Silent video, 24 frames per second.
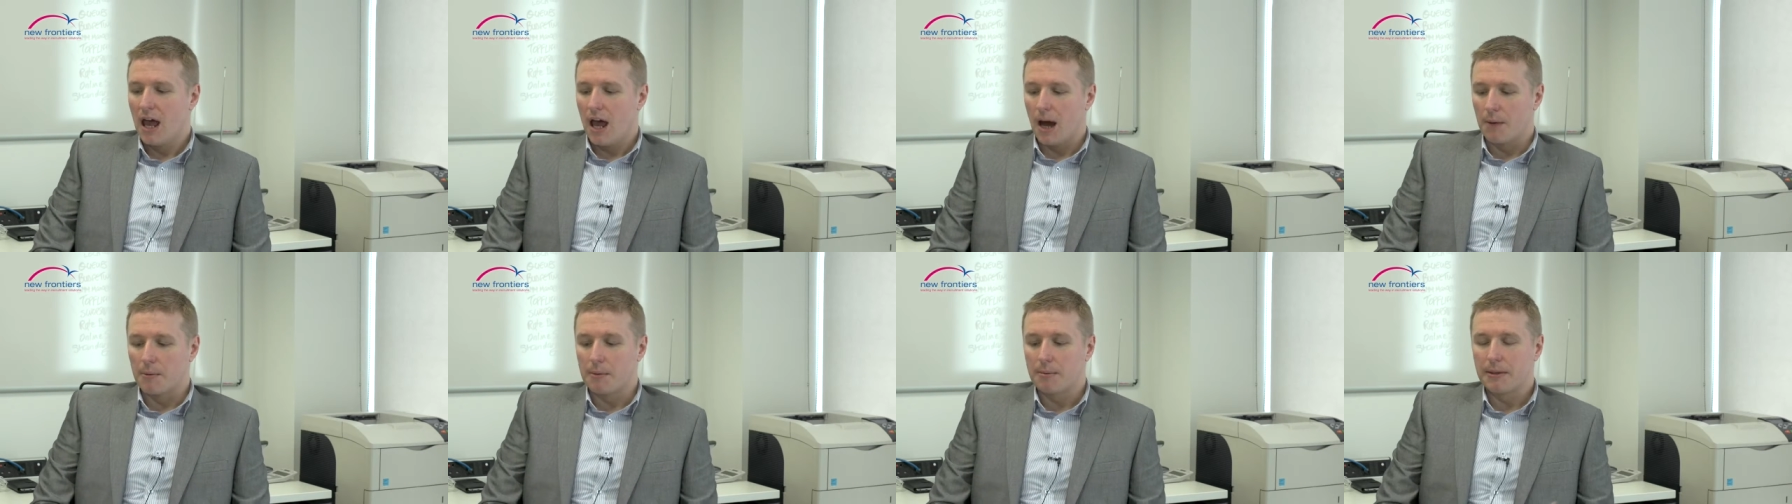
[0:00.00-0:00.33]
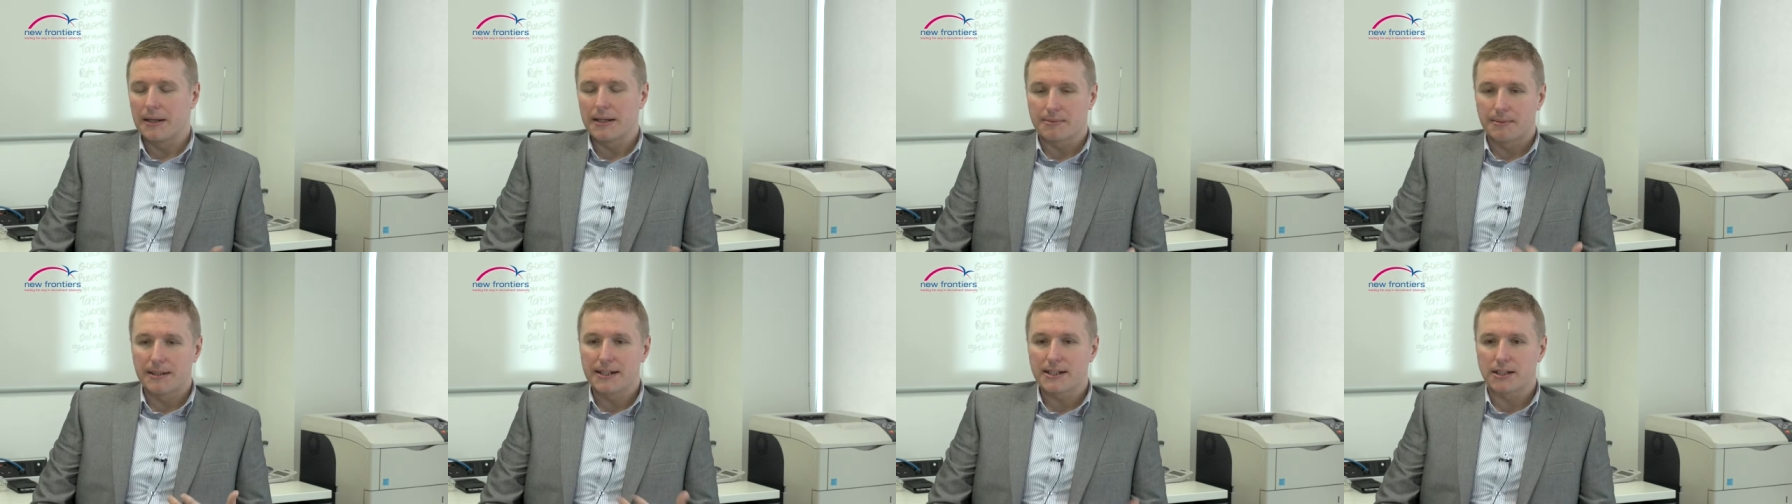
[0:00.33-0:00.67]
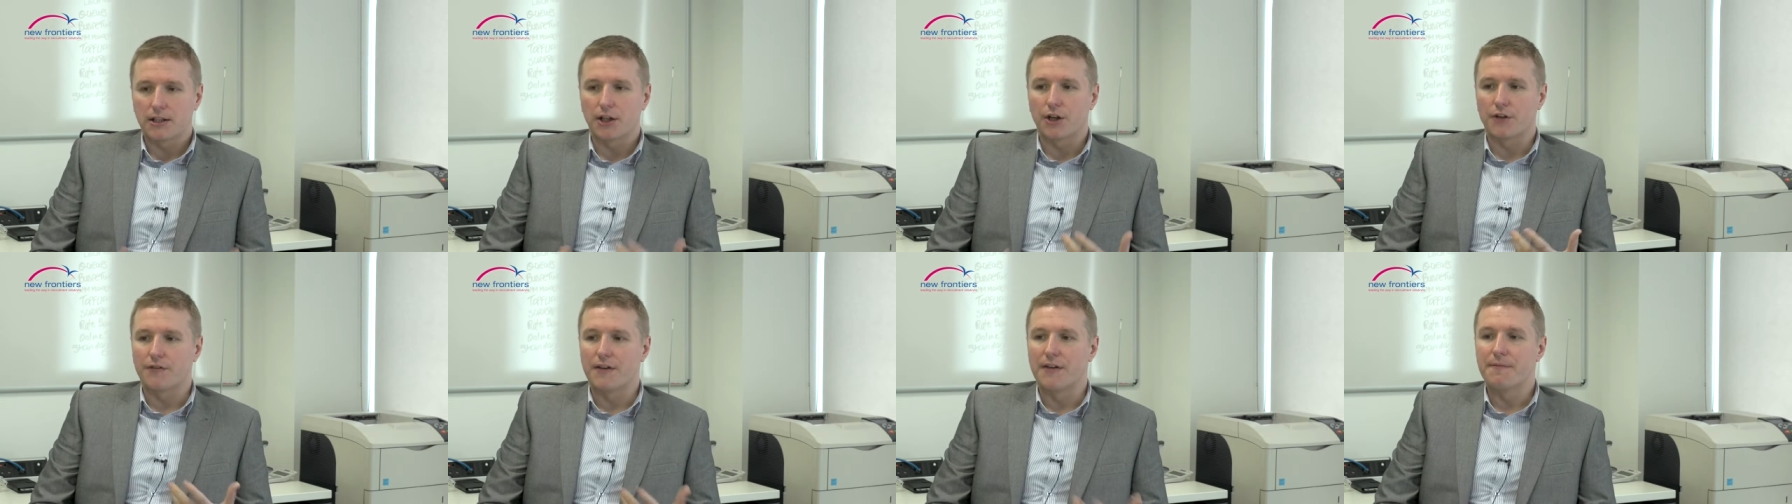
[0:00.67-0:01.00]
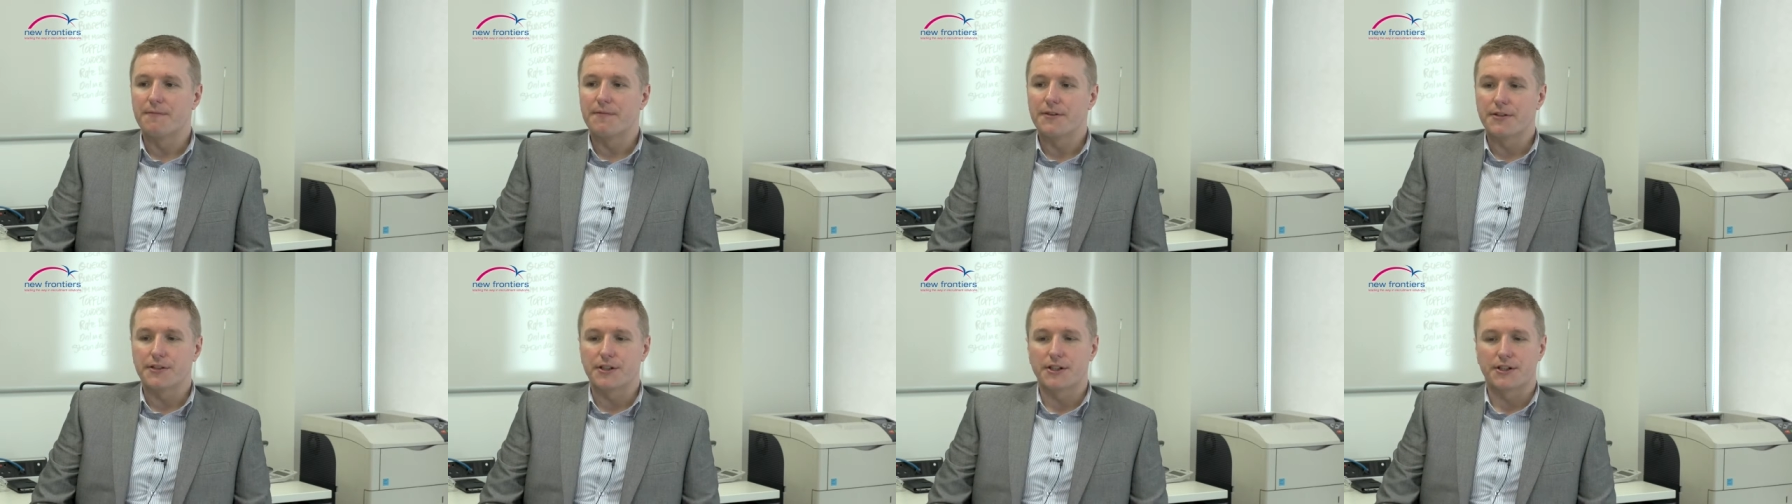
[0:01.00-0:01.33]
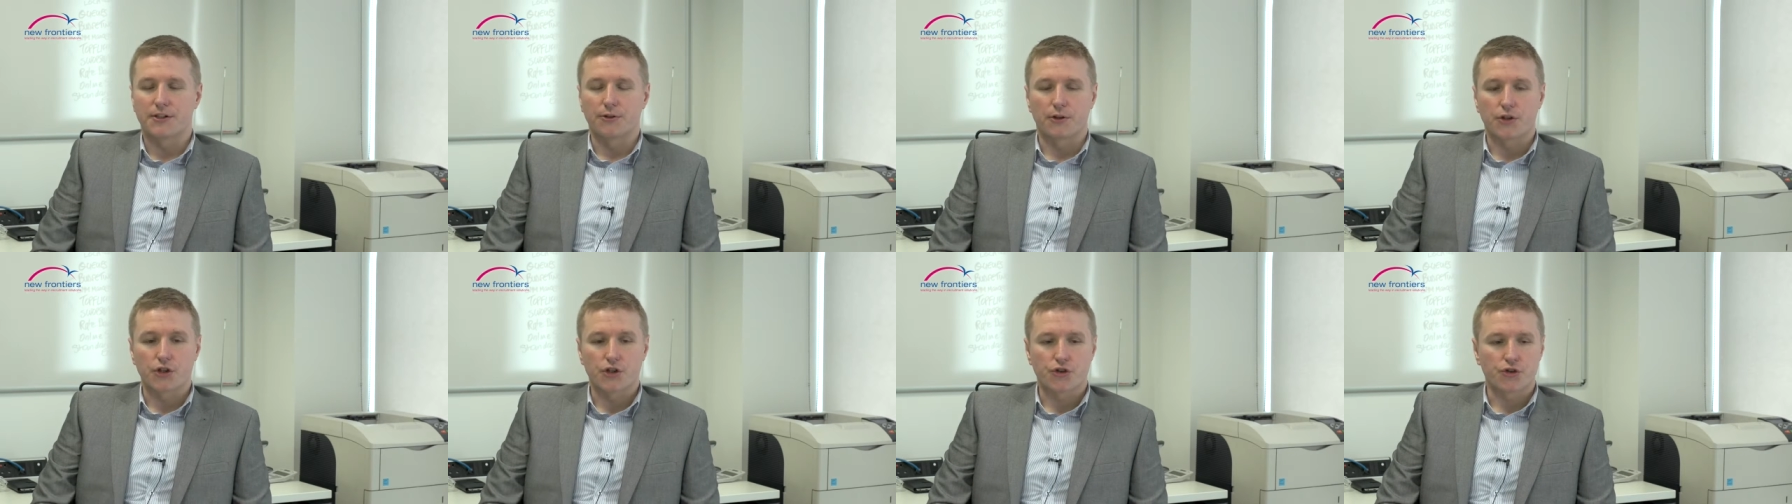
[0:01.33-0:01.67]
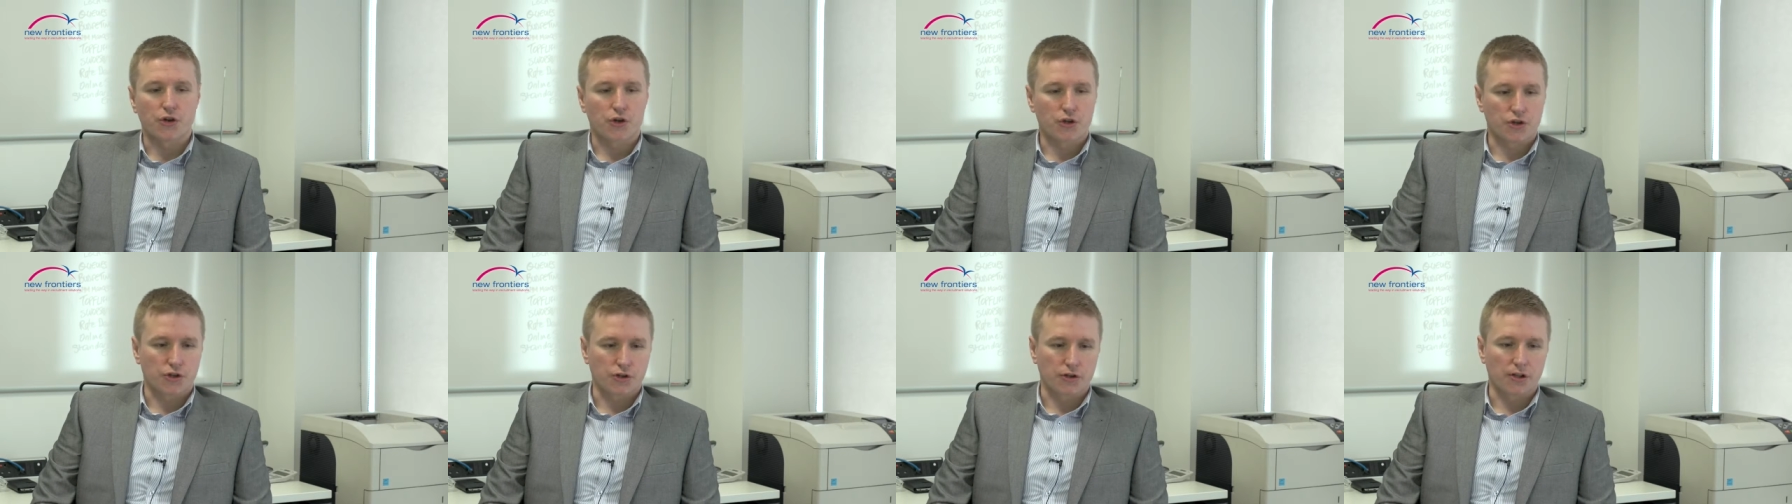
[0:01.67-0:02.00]
And we place a lot of emphasis on our
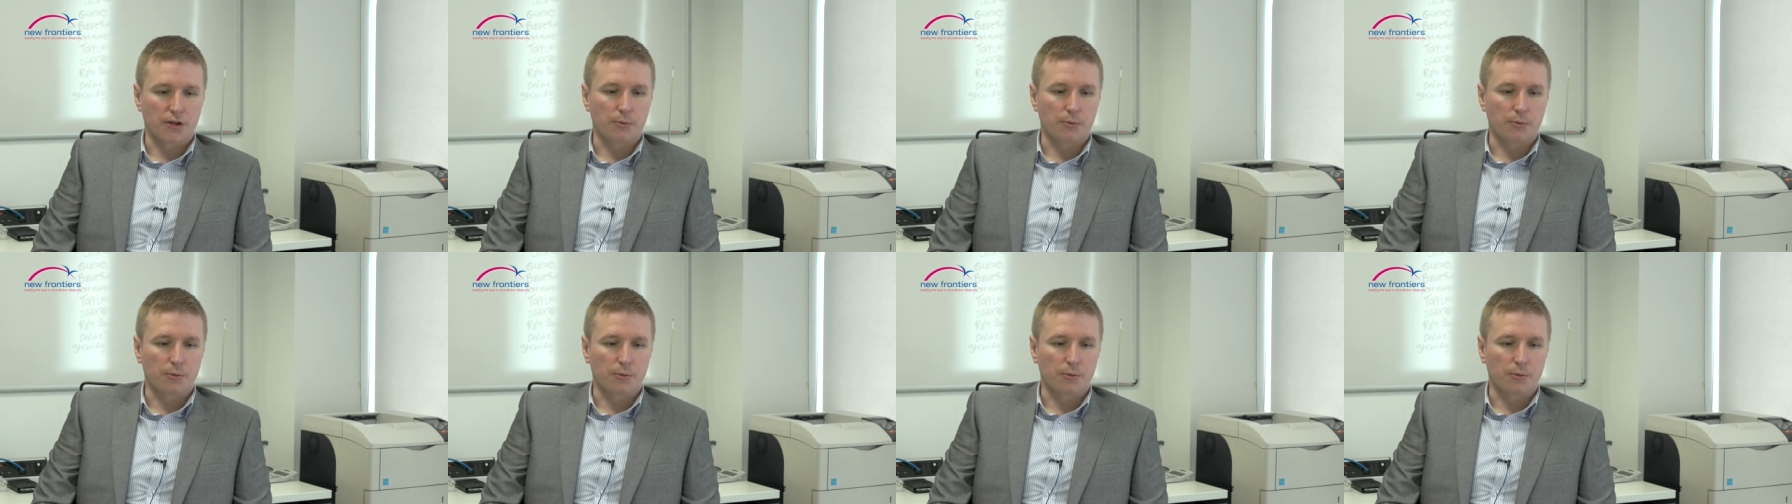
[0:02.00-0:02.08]
structure,